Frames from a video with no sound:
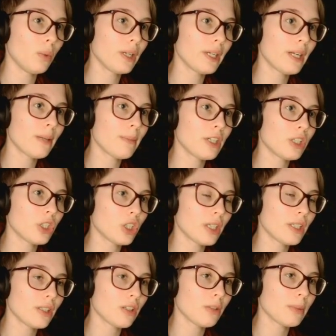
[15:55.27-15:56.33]
One enemy
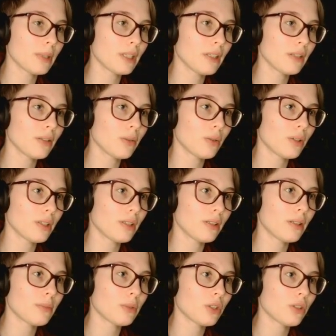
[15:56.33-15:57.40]
adjacent could be here or
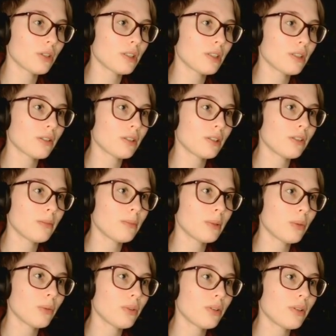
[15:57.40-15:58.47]
here. I'm just going to steer clear of
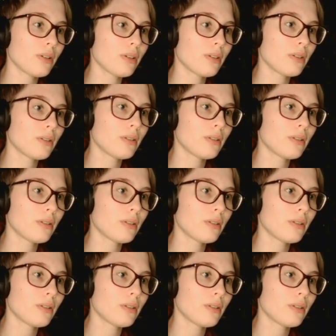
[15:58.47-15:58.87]
both.